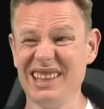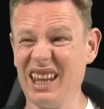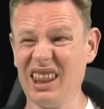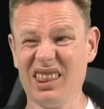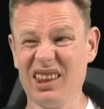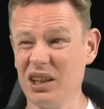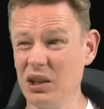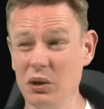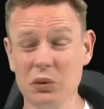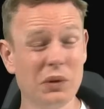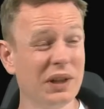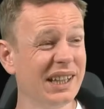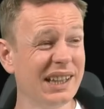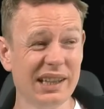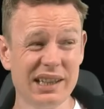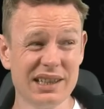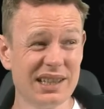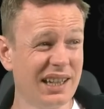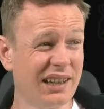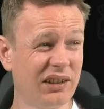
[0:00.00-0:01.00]
theory really
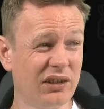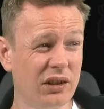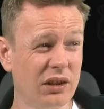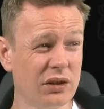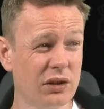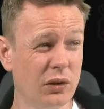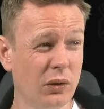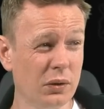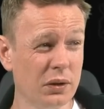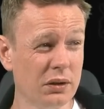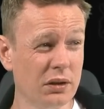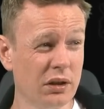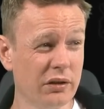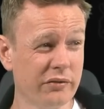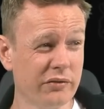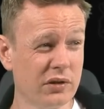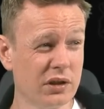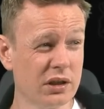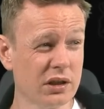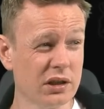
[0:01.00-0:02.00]
does not hold a lot of
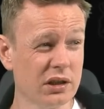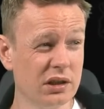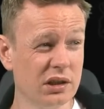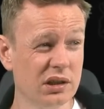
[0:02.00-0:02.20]
water.